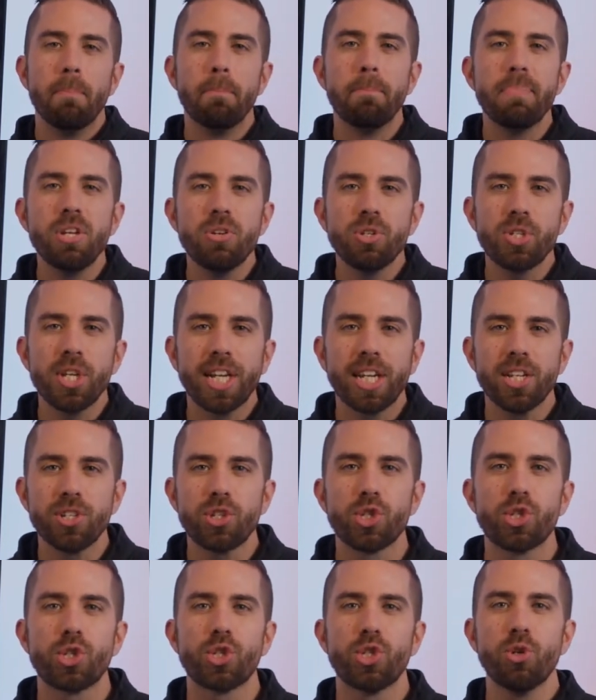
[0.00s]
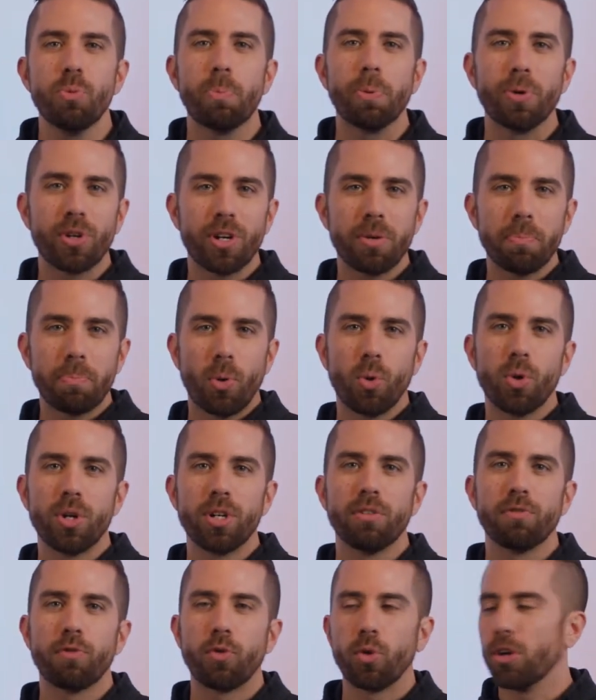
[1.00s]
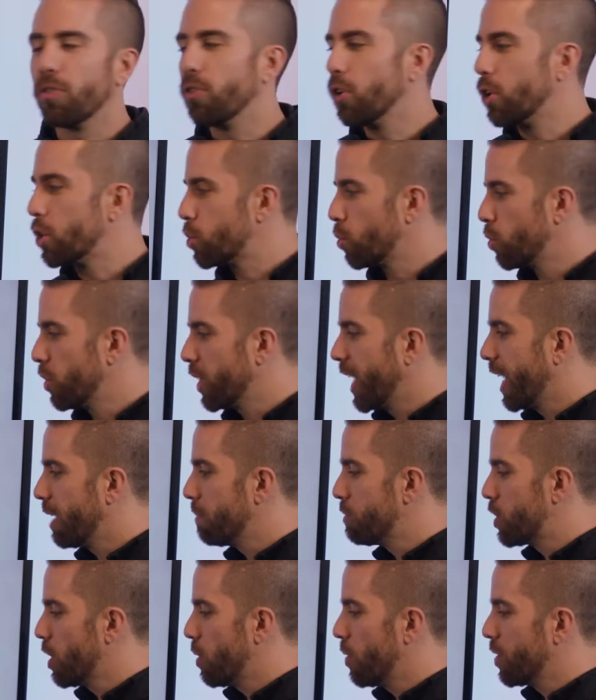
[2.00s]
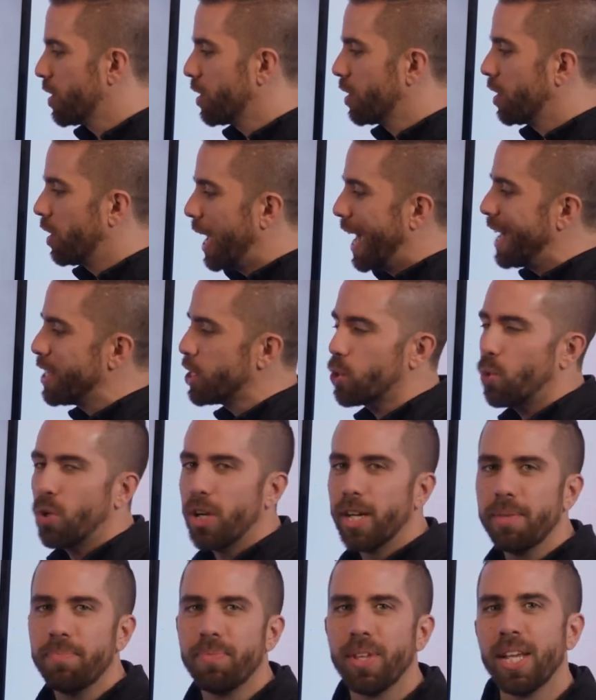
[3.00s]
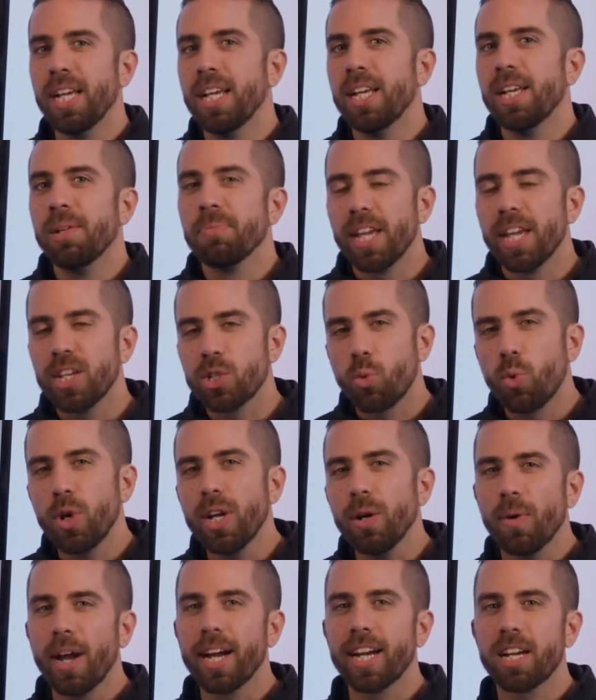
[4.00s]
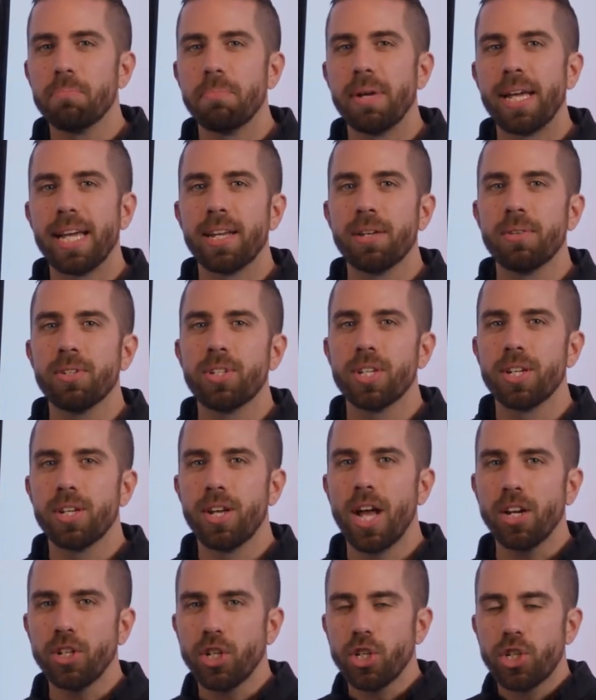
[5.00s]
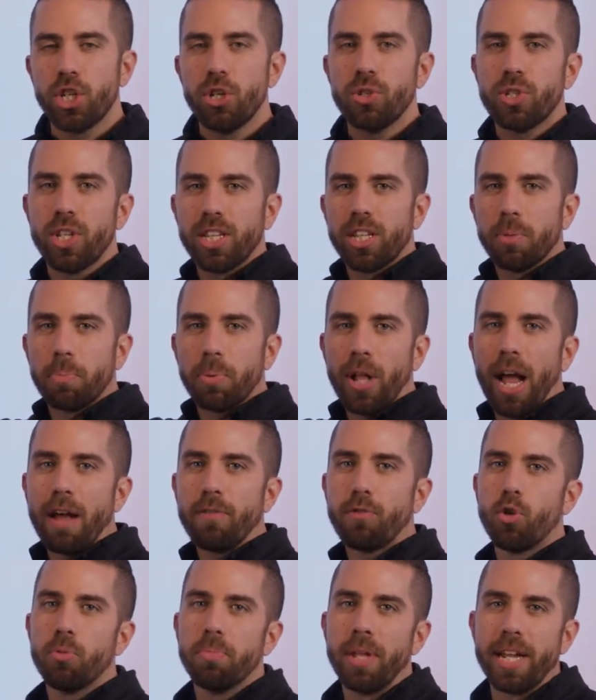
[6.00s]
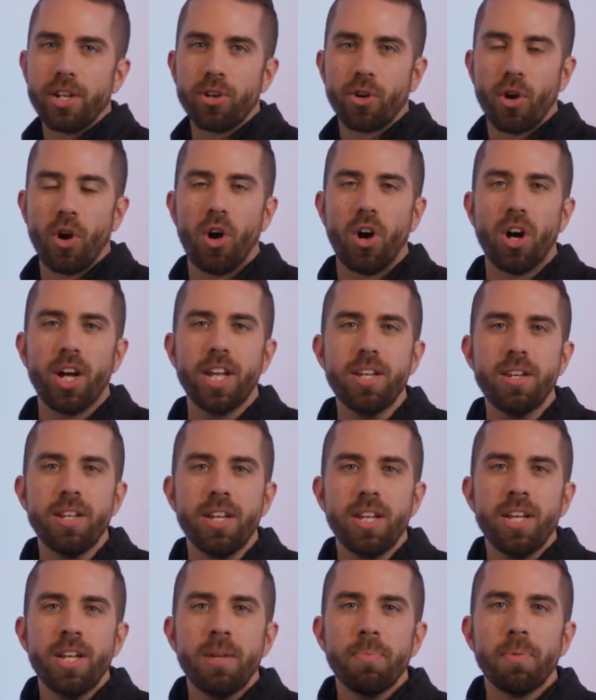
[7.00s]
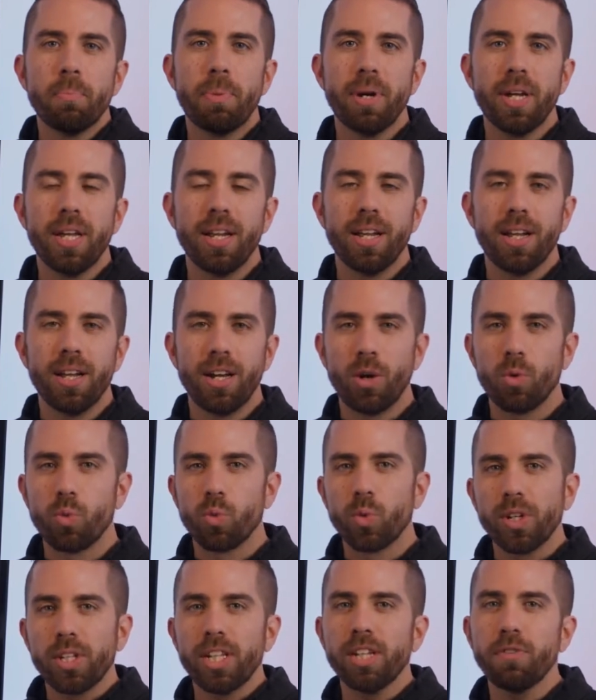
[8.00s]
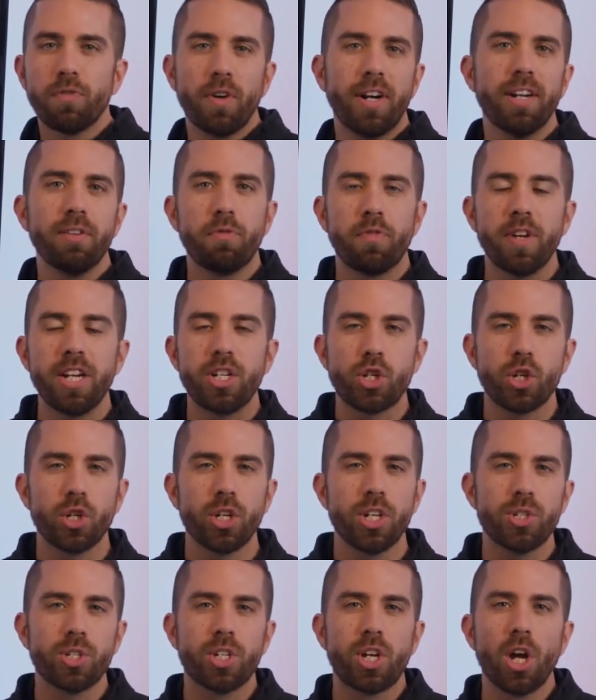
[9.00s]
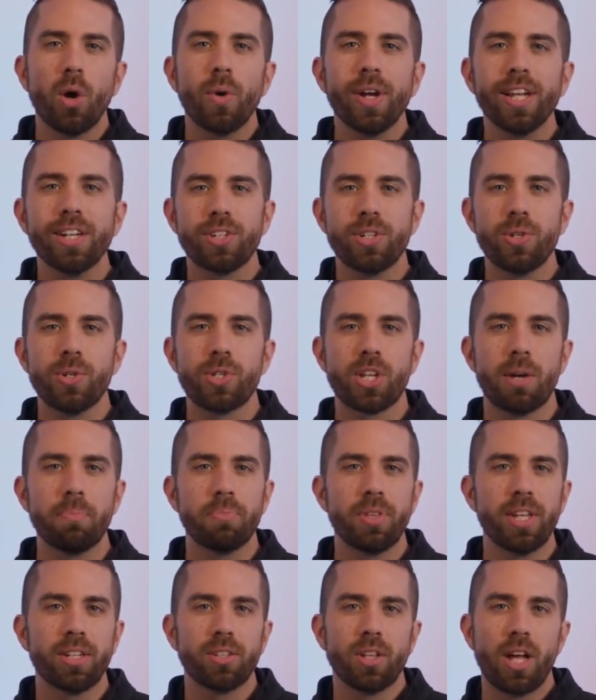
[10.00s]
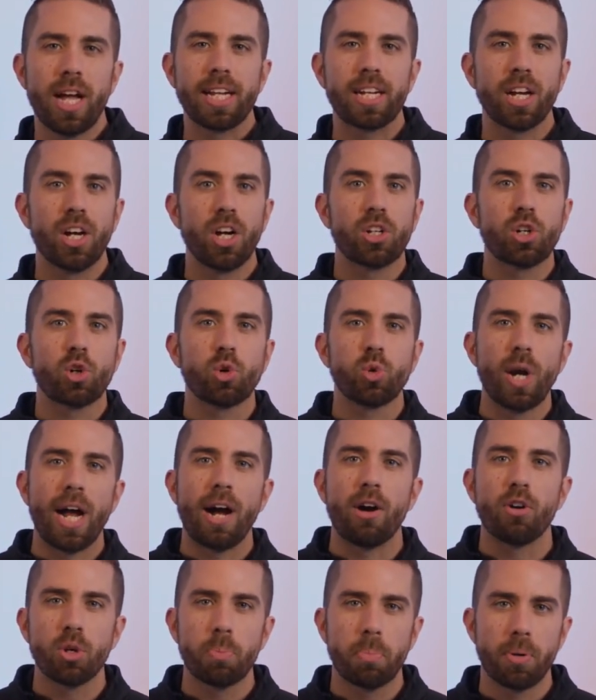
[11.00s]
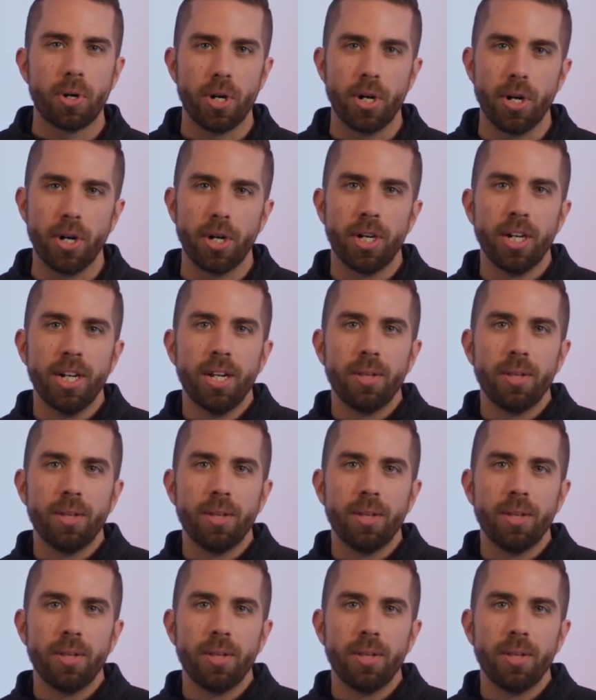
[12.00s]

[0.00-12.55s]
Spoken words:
Music is super important for a virtual game show. And then the last one is we recommend not just using the platform that you're on, but a really fun feature is going to something like a CrowdPurr.